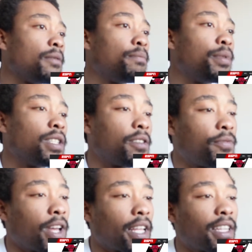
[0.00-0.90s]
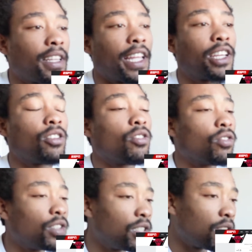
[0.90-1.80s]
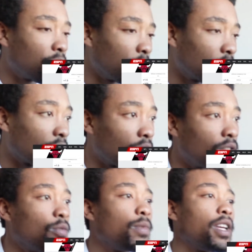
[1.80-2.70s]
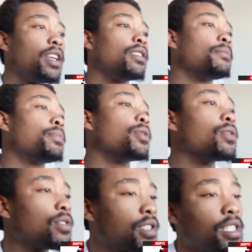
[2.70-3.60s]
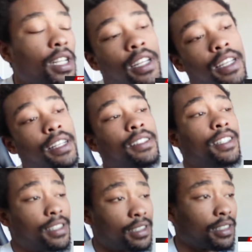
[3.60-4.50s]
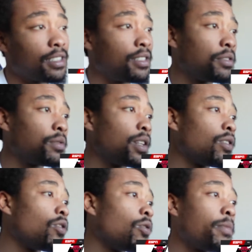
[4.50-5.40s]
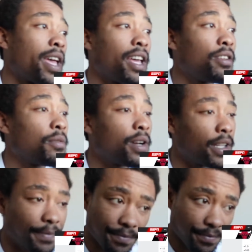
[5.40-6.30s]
but the fact that they can only do it when they're home, and the Bulls can consistently do it home and away,